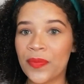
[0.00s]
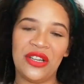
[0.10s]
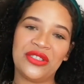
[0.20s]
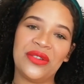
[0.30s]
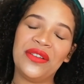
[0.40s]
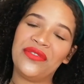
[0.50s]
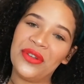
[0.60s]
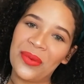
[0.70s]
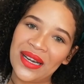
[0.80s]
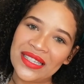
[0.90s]
Yeah, so if
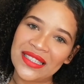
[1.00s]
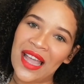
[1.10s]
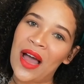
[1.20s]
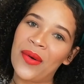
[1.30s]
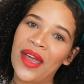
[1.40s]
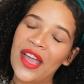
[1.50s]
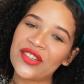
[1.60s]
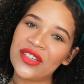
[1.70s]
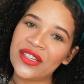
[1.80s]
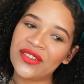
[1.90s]
you want to see how I
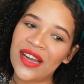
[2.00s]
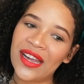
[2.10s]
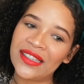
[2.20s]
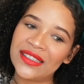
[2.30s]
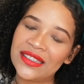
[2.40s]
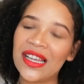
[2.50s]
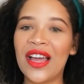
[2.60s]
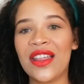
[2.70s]
actually created